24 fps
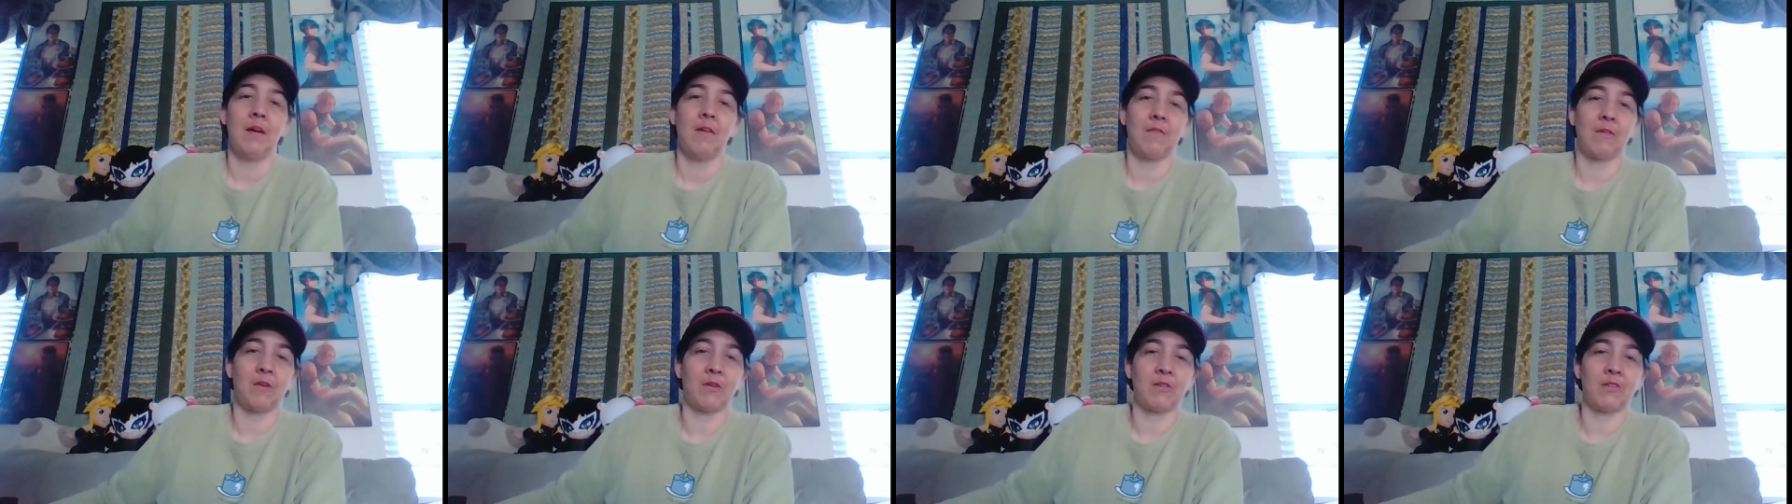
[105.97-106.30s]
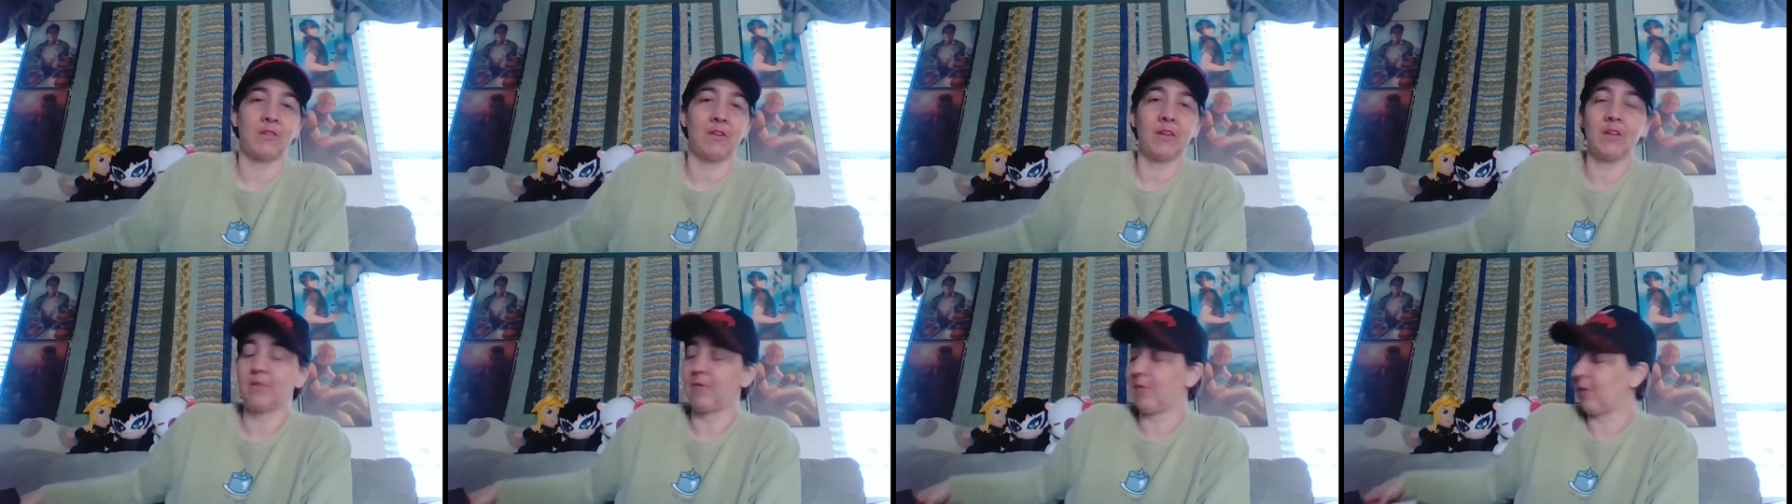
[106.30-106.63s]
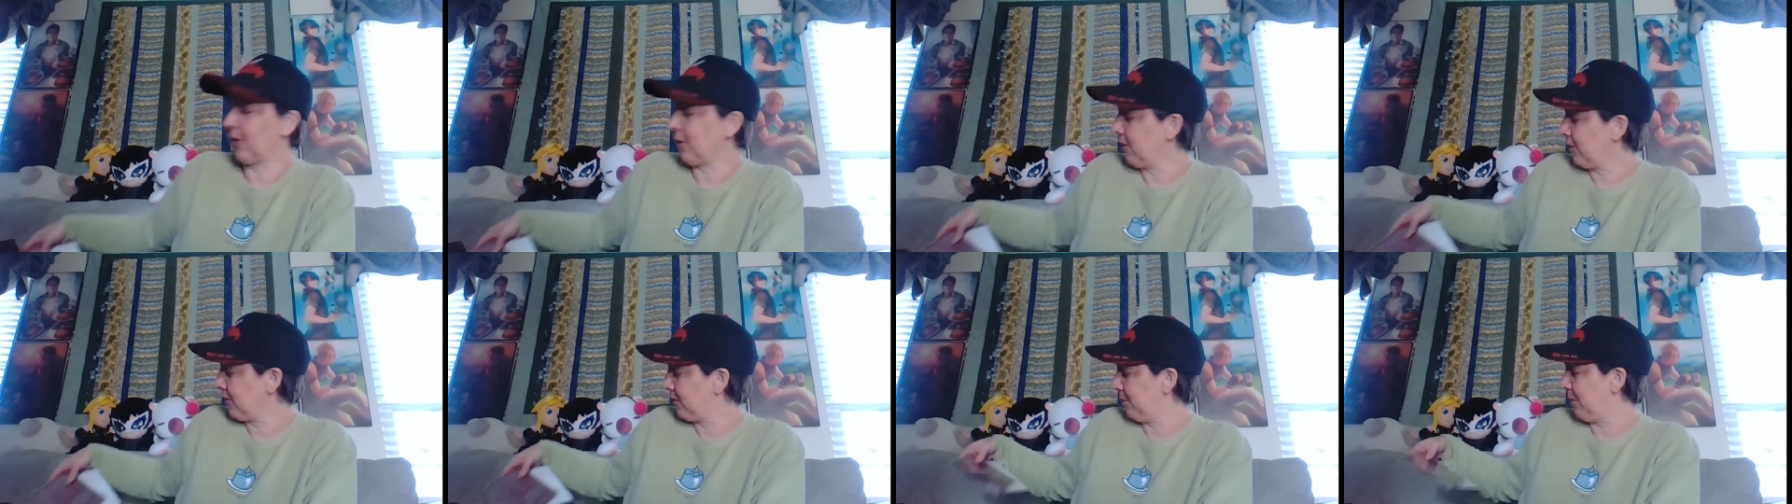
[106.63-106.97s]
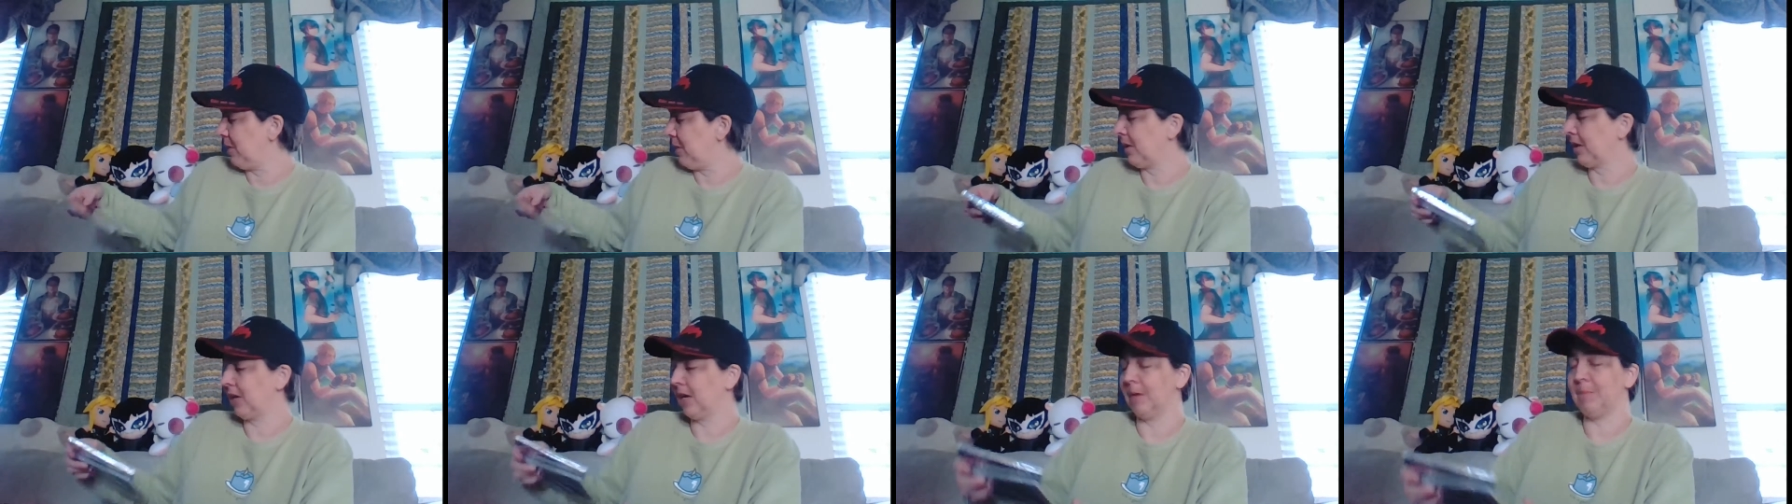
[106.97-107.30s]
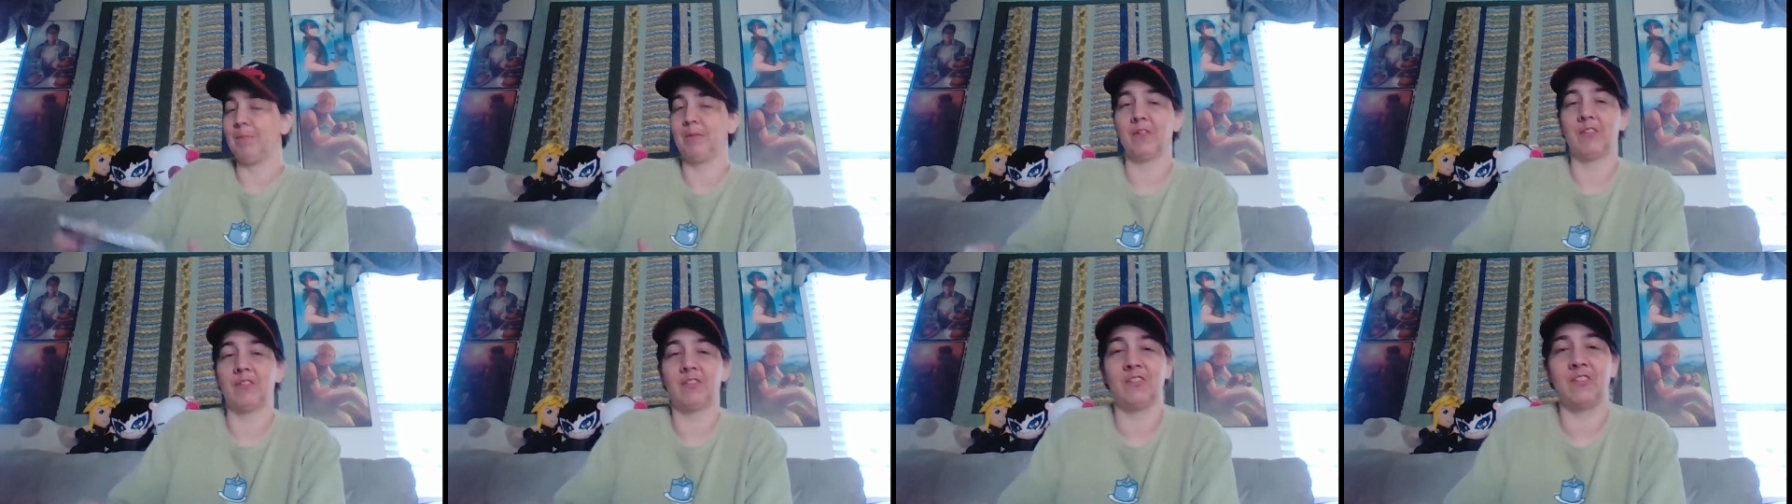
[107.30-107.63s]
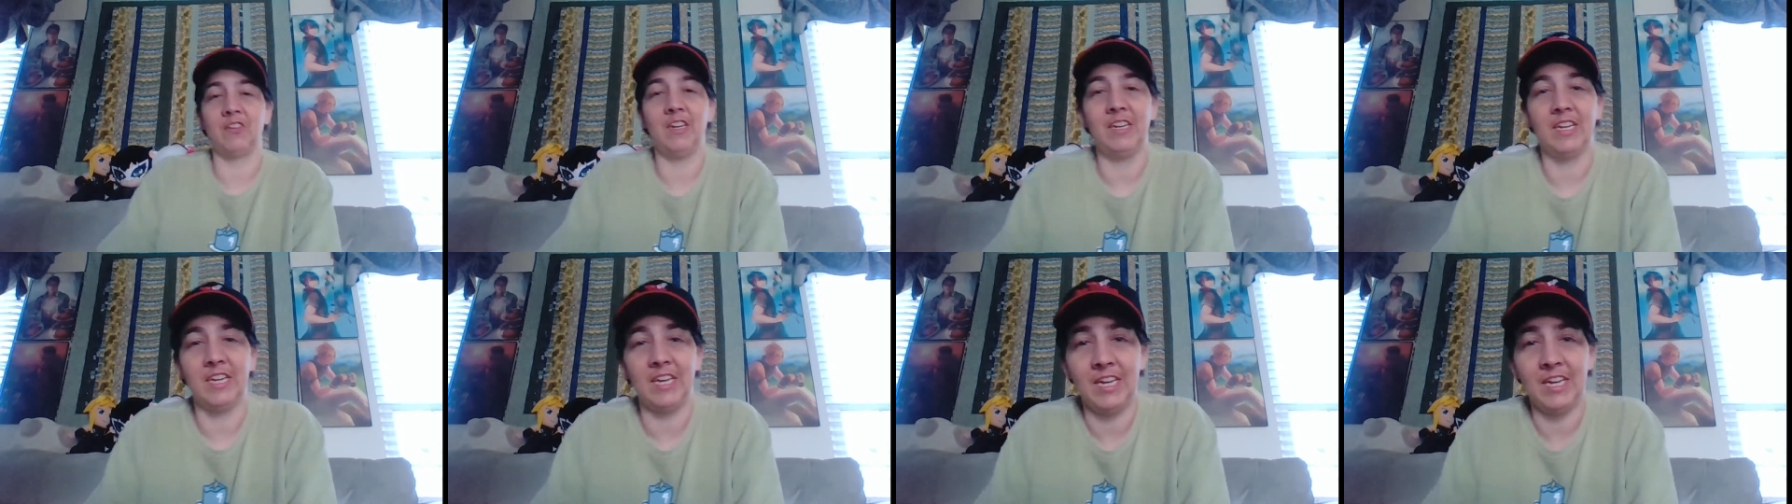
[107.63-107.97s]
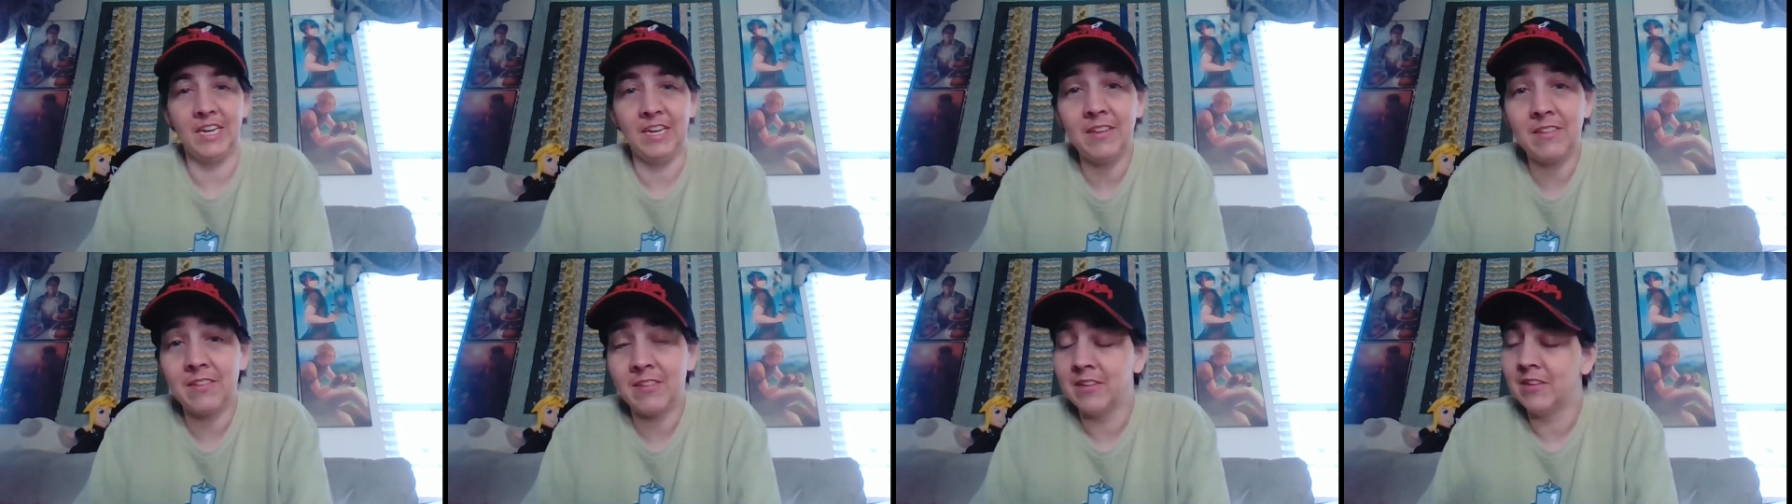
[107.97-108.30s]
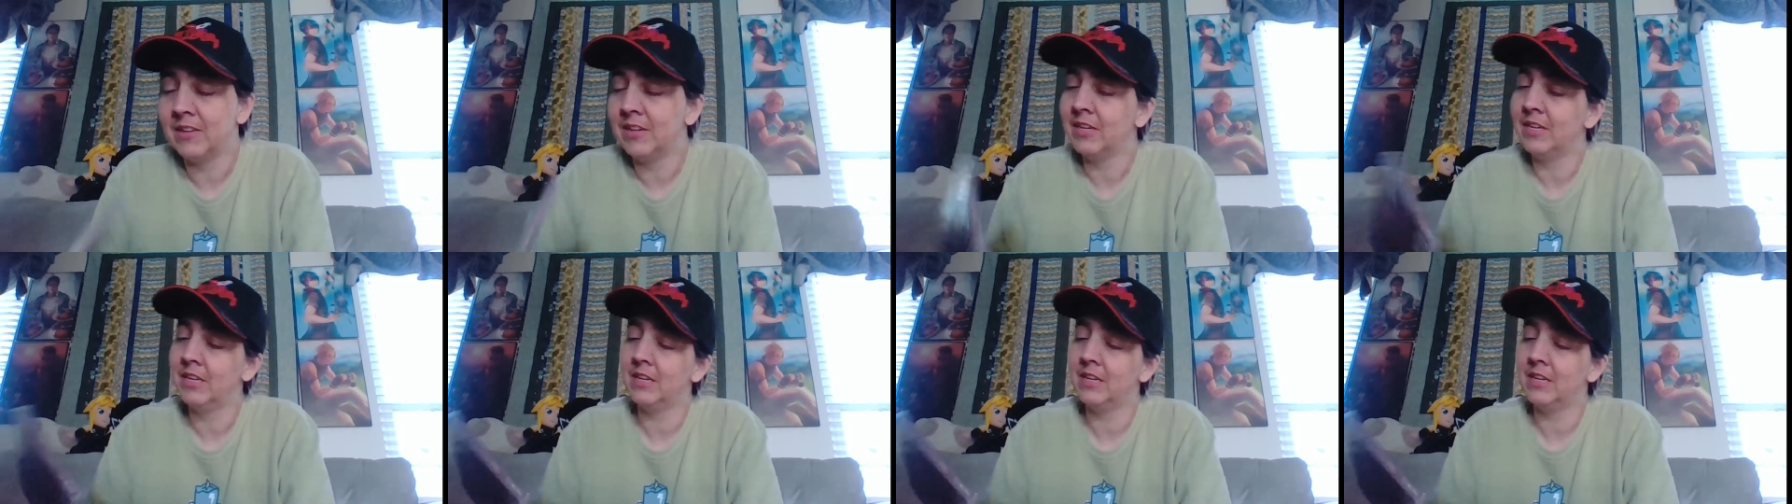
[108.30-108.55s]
First things first, I bought a couple of CDs.